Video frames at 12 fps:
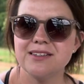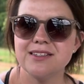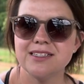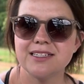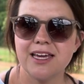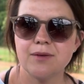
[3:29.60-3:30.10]

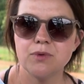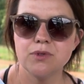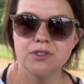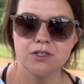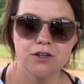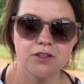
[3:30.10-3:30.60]
and
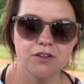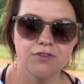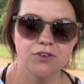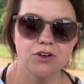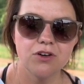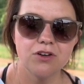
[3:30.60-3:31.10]
tables during the
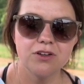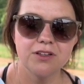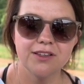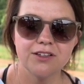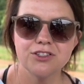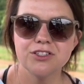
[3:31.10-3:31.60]

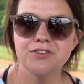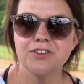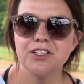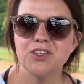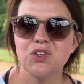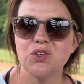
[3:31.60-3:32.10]
fall. They're just
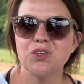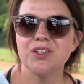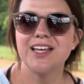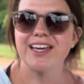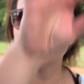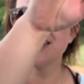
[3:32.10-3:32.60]
fun little
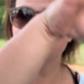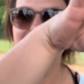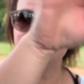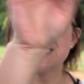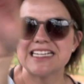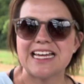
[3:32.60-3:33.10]
like
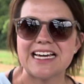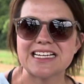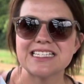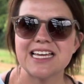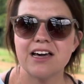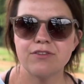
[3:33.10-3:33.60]
knickknacks
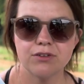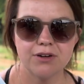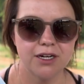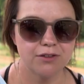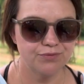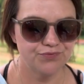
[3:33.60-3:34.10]
to have
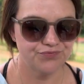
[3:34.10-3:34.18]
around.